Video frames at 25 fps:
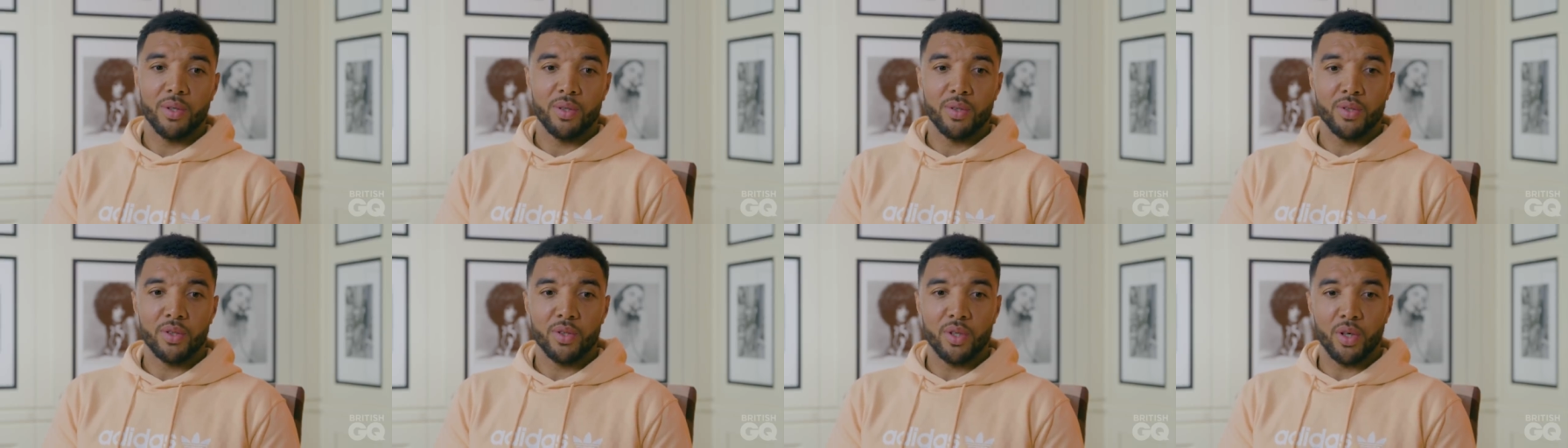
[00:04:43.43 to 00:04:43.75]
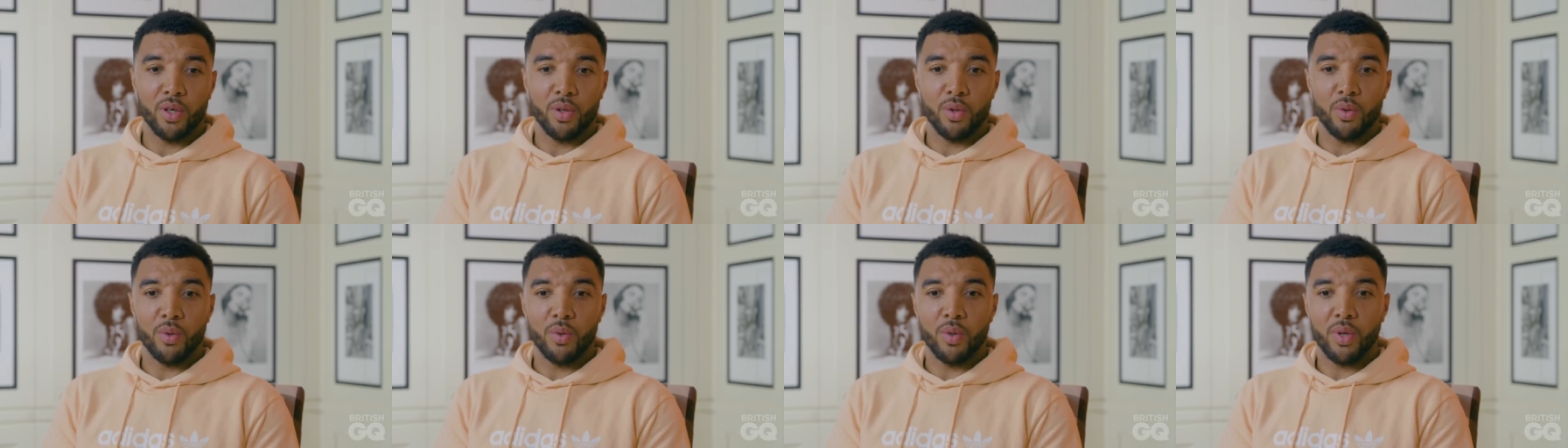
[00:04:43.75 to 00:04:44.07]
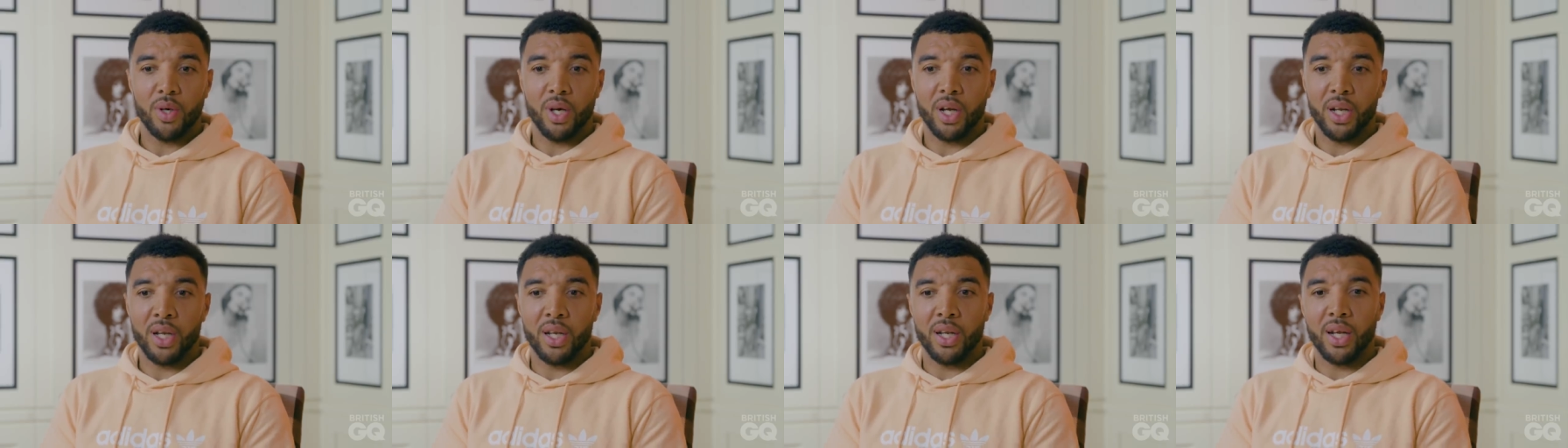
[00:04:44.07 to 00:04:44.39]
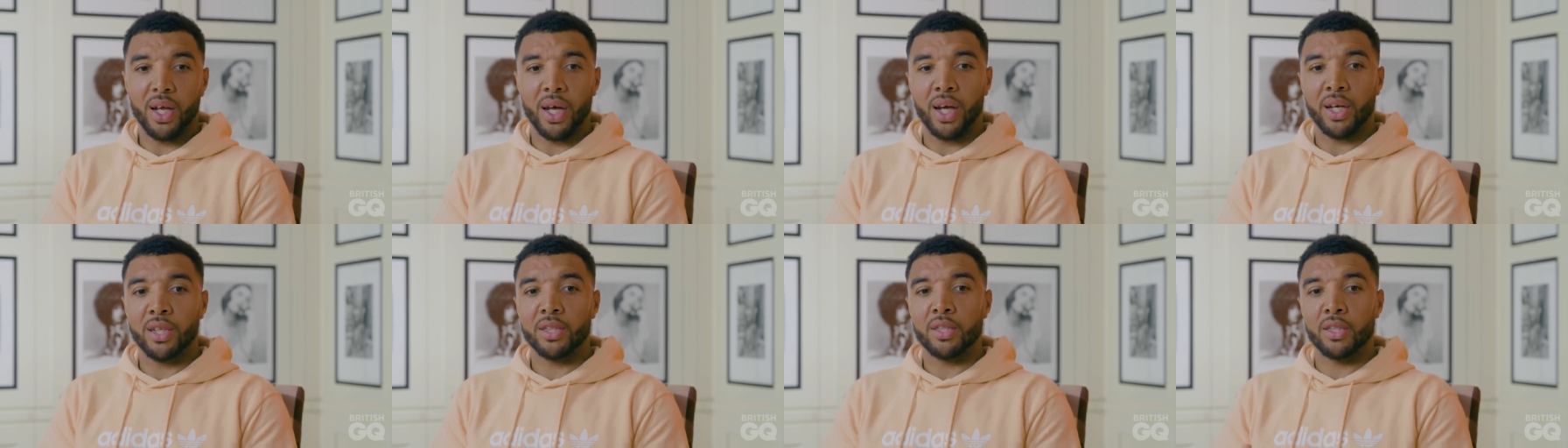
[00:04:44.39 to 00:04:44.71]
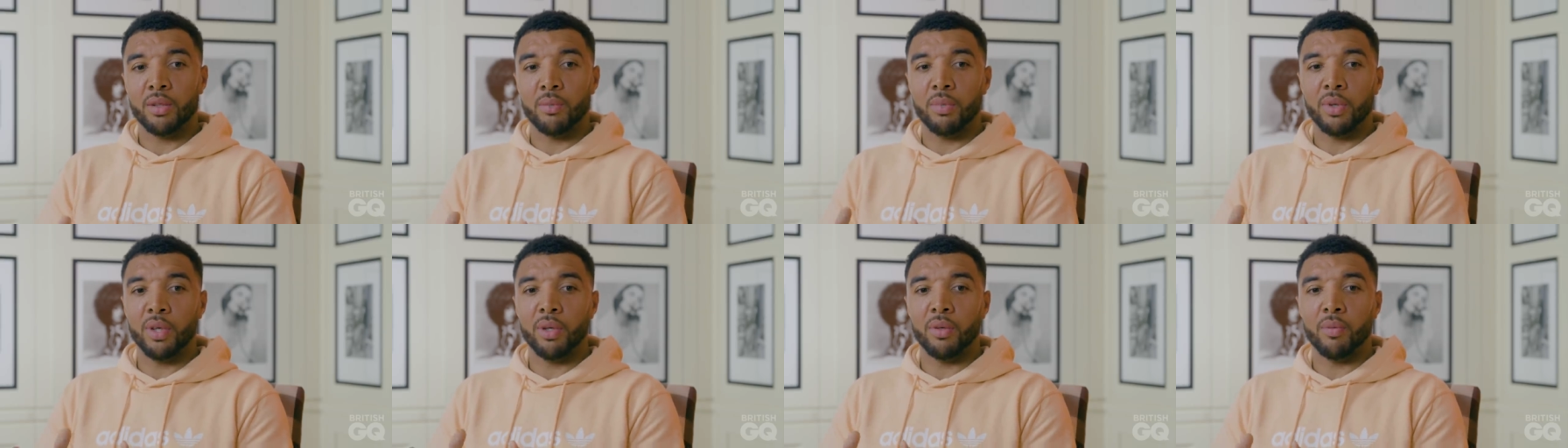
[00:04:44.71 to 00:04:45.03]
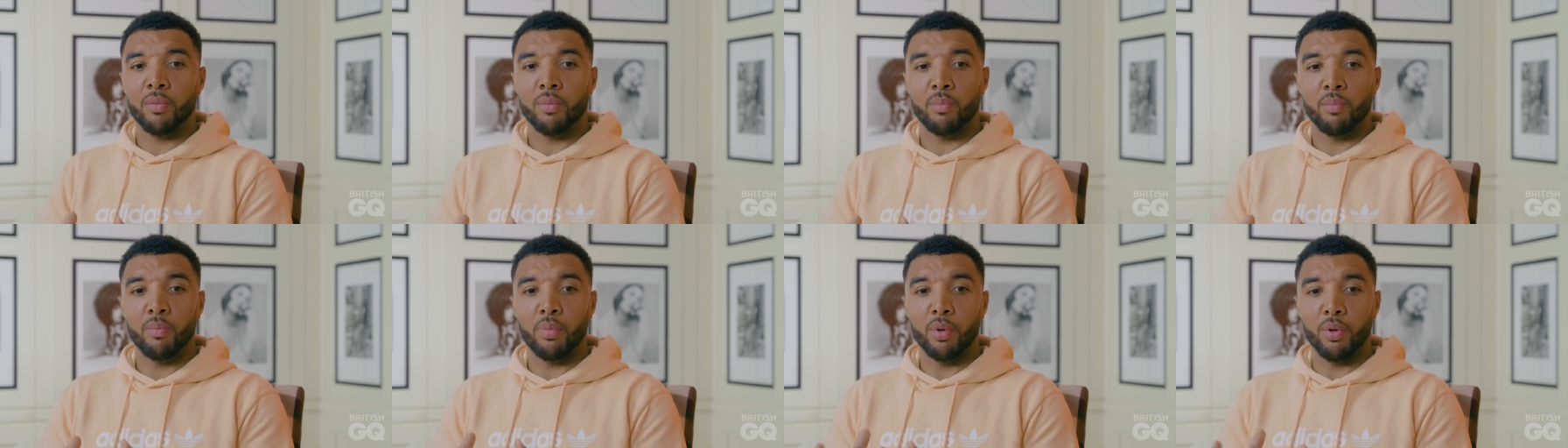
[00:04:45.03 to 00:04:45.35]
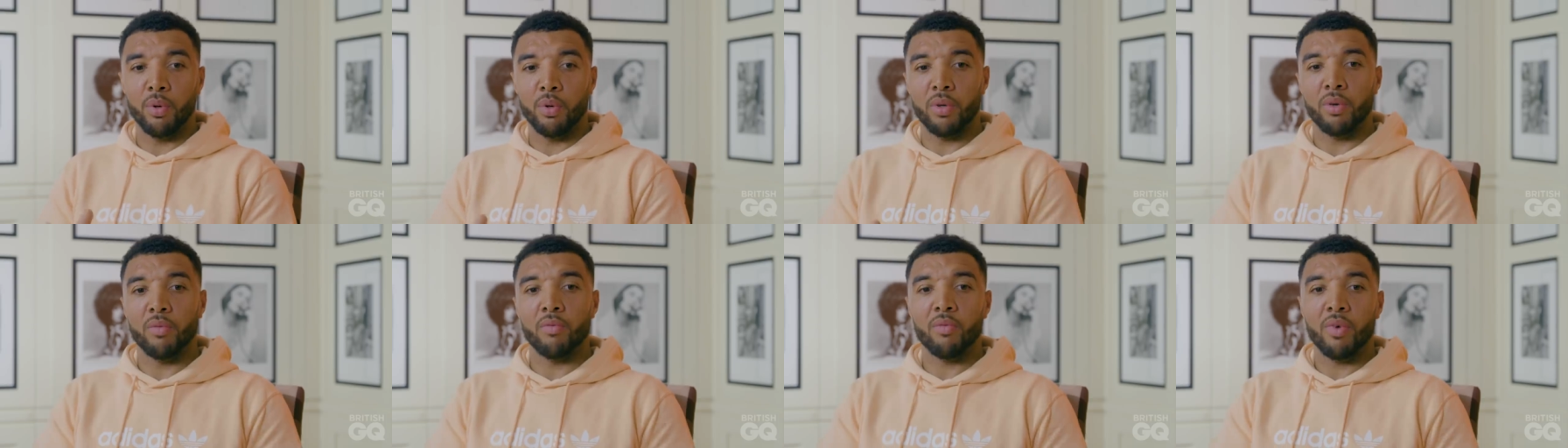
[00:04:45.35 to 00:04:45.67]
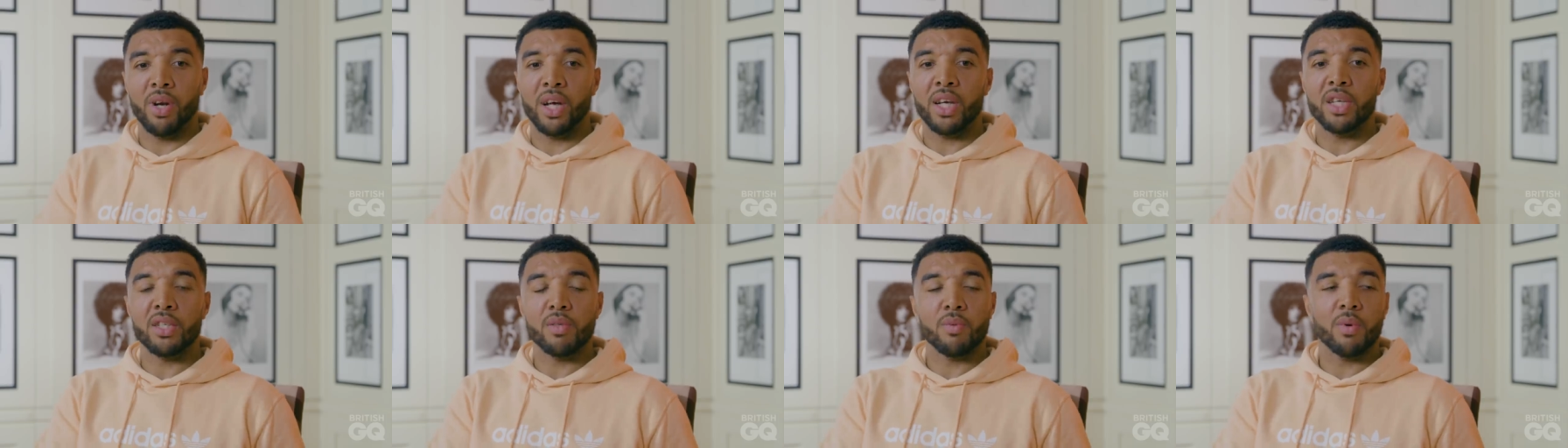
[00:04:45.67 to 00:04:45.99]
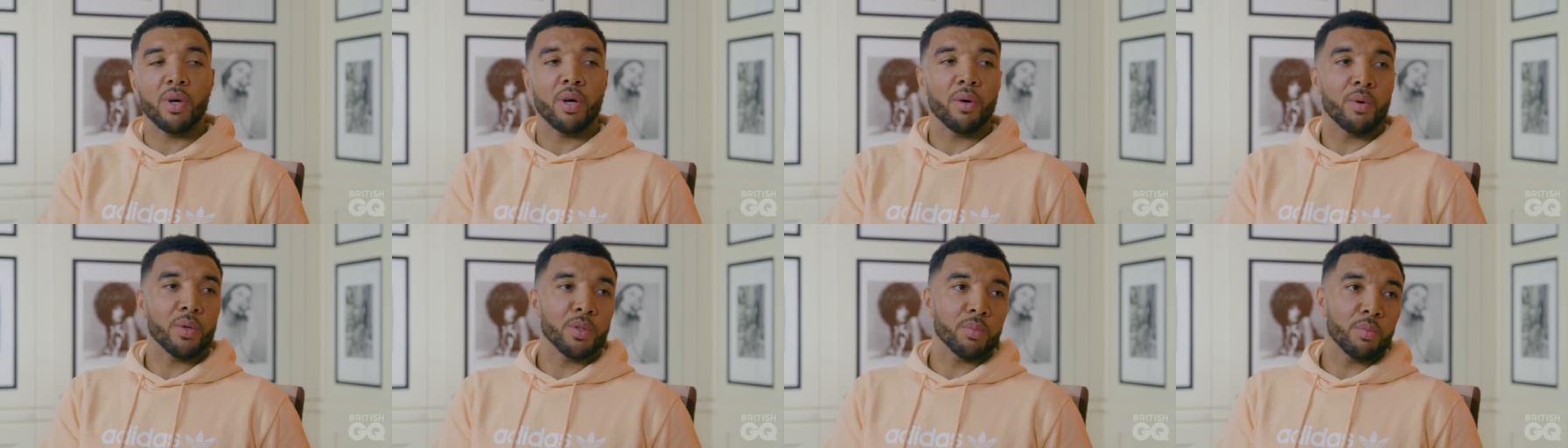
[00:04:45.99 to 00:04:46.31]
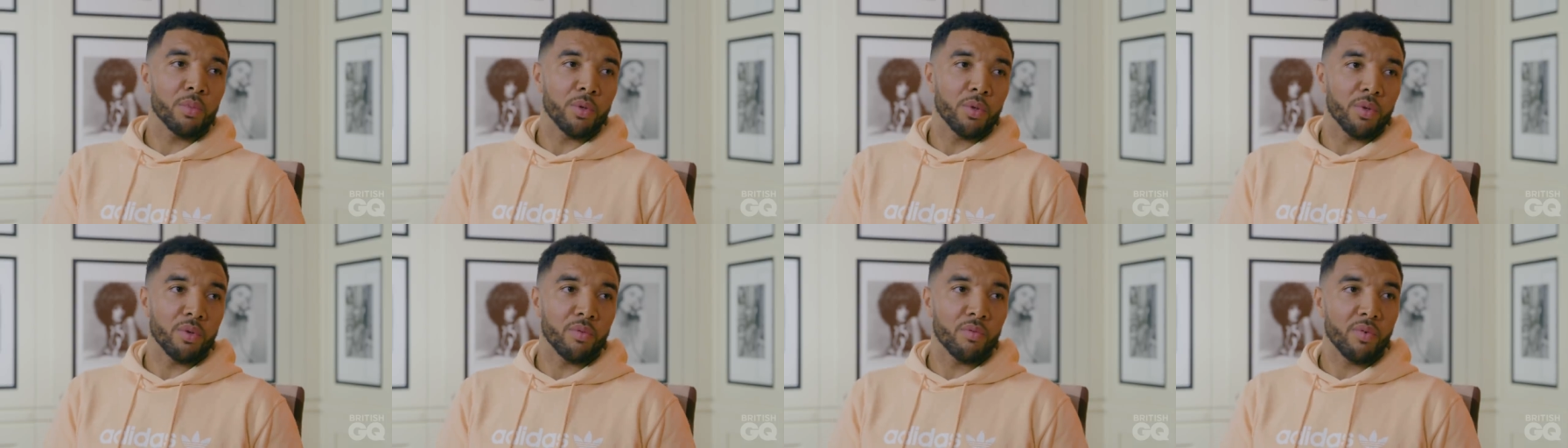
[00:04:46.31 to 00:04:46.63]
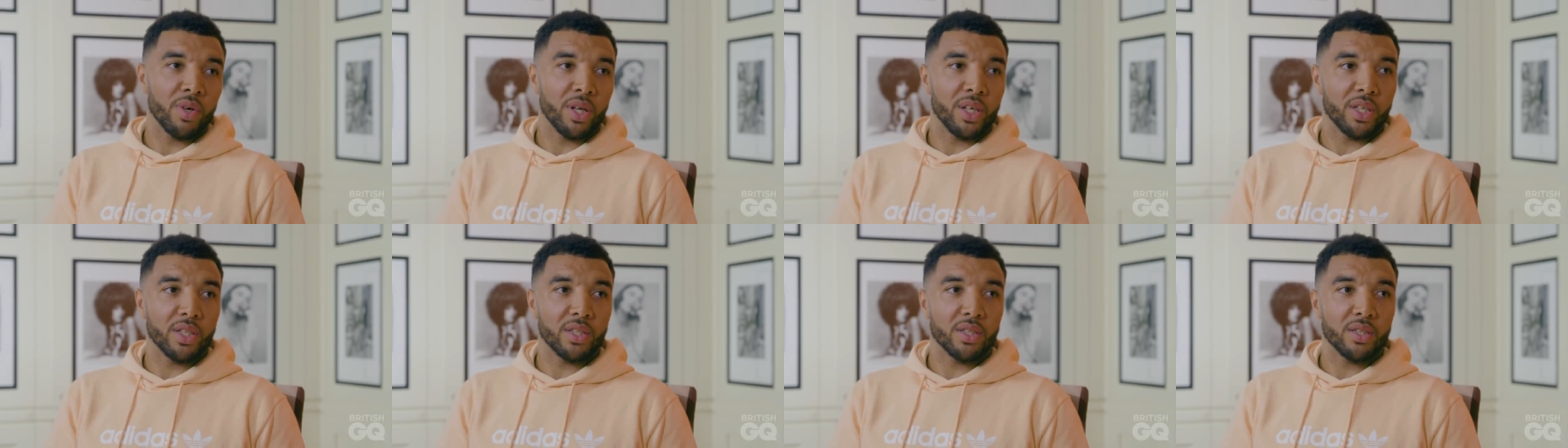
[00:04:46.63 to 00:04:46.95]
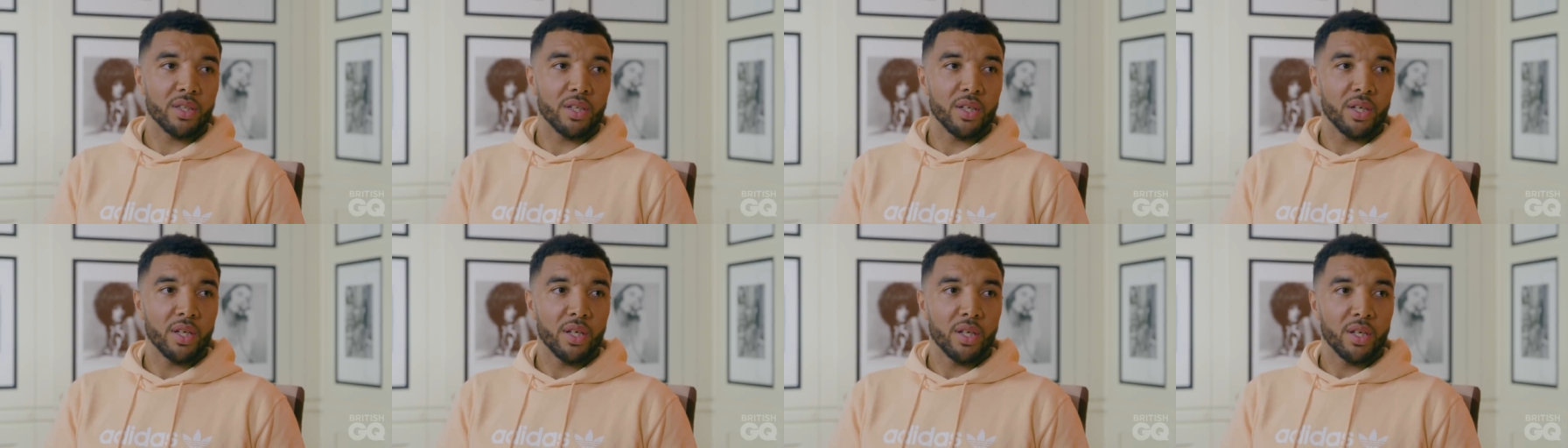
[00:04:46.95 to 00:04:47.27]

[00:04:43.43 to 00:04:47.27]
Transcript: So I didn't ask to be born and raised where I was born and raised.